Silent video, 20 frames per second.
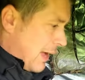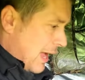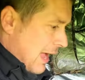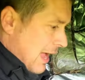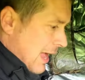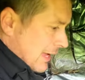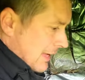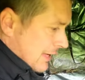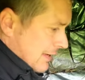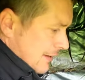
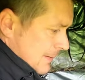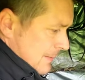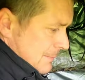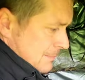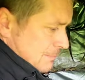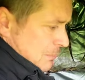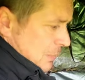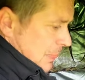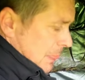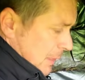bag,
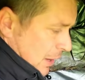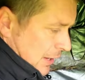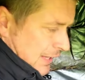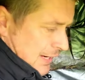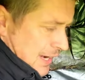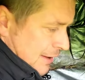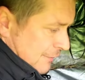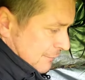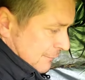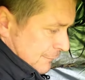I
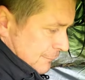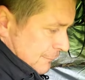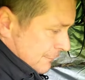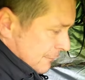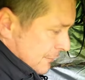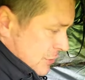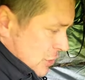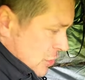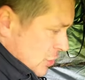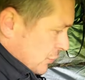can
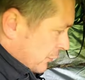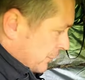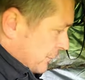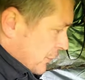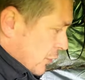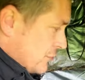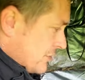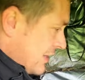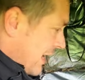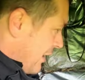have additional food